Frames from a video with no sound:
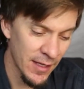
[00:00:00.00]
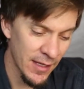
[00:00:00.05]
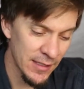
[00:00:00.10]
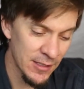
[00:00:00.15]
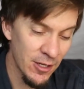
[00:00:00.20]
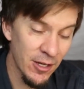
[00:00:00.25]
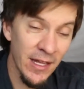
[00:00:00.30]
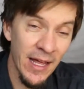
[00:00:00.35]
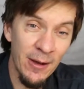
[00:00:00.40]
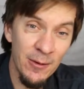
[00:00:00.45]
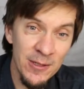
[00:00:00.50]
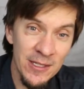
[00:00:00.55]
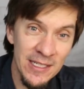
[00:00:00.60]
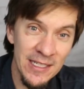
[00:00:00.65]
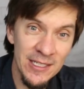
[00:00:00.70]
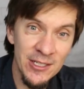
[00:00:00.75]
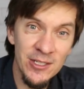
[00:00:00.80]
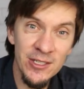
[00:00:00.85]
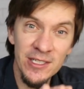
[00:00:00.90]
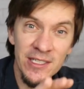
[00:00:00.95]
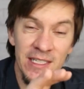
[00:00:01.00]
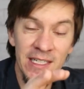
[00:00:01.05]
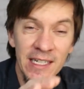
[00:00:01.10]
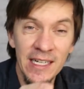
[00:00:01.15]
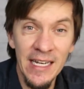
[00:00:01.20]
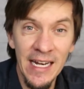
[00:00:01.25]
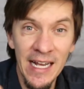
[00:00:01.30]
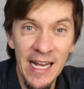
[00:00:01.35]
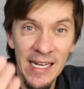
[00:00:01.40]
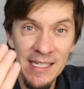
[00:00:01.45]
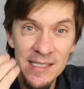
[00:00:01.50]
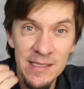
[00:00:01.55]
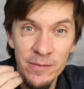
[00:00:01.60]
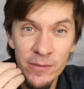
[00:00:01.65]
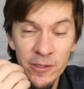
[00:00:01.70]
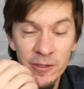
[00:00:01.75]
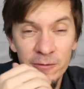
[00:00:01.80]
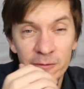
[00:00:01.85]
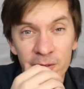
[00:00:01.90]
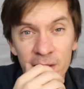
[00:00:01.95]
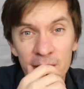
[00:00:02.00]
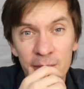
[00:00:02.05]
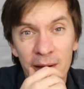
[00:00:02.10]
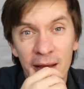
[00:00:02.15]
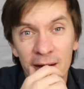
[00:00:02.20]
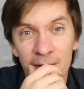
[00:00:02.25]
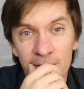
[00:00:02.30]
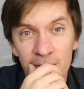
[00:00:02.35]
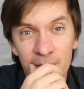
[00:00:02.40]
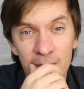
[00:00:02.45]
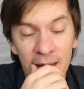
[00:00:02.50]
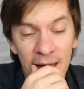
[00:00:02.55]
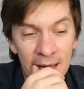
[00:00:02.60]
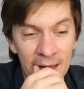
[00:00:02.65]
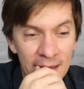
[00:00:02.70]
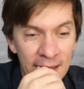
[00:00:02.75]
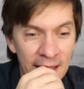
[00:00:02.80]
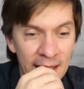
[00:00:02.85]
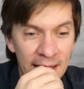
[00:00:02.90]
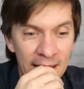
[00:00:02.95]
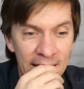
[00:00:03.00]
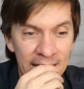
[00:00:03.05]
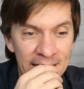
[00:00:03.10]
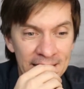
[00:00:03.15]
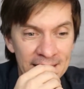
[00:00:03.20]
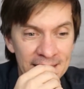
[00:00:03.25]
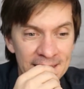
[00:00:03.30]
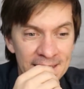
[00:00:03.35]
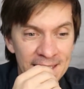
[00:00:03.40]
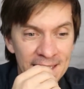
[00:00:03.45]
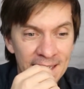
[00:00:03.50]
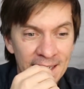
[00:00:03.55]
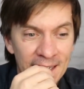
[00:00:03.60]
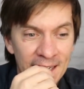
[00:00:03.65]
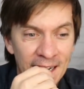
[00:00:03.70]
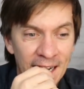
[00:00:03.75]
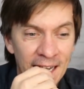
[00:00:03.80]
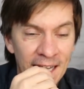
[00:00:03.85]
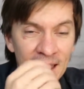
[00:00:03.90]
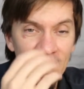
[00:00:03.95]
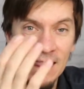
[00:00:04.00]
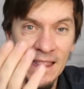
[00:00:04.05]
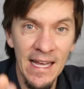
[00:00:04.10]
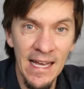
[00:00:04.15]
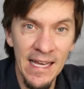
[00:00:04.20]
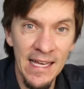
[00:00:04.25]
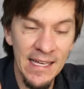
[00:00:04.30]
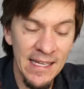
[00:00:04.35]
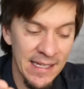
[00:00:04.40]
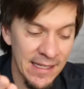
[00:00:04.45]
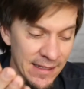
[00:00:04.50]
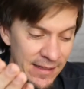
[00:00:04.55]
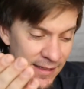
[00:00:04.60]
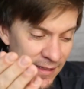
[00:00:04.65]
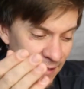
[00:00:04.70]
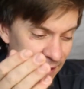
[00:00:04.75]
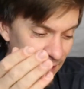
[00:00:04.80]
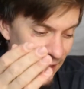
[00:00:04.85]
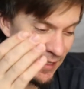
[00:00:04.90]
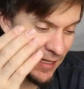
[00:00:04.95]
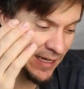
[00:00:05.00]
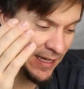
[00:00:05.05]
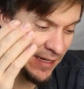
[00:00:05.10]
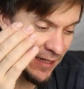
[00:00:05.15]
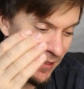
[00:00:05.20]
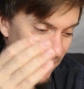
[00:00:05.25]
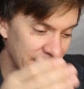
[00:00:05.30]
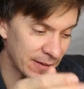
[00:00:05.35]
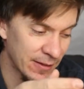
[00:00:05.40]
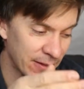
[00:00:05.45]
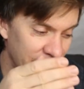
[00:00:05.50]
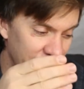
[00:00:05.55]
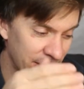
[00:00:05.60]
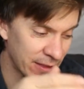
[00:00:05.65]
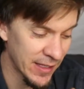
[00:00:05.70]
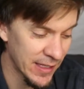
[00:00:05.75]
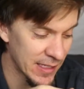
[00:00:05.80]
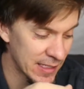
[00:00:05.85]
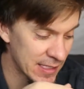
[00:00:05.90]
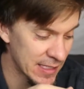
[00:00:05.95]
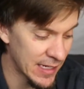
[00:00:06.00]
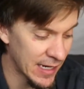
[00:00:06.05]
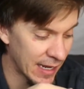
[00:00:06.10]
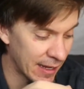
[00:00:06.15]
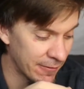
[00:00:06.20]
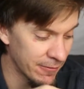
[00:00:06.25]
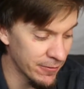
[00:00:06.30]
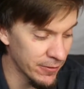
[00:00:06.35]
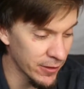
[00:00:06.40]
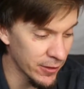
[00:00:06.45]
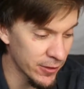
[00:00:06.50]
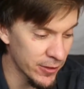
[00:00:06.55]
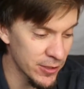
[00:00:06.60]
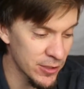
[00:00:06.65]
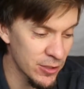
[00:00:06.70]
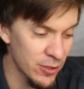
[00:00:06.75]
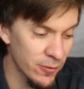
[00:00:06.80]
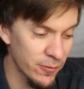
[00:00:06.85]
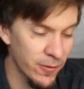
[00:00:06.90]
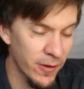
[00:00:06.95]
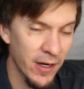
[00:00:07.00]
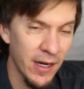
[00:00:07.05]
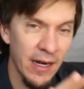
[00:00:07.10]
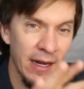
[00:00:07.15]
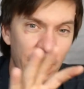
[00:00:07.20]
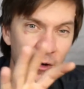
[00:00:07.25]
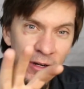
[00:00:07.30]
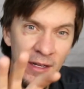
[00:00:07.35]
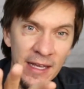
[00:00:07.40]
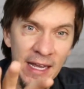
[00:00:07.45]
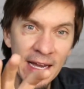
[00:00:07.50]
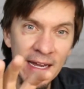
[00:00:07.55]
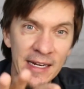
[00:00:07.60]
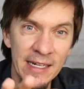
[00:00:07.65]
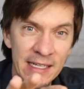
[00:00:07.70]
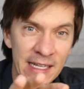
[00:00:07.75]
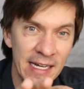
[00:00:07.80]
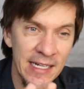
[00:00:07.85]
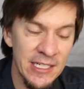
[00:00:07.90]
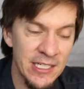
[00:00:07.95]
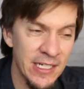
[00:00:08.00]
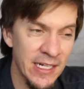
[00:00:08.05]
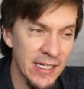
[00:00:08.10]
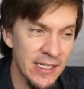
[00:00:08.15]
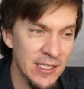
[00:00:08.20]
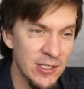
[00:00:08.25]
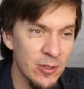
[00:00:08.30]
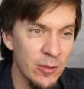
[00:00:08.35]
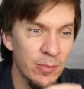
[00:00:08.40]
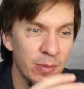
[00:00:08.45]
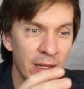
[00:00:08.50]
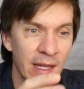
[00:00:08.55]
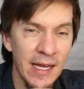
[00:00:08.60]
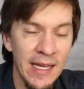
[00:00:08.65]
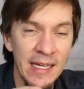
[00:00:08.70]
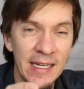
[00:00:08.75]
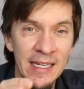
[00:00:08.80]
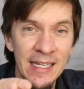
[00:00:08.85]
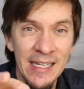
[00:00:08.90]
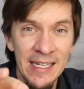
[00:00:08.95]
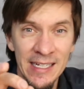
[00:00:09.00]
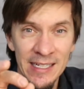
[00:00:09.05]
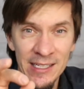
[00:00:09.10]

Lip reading: So that was interesting, and I got some good feedback from that, and I like that the things that I've learned so far, I already had that chance to apply it.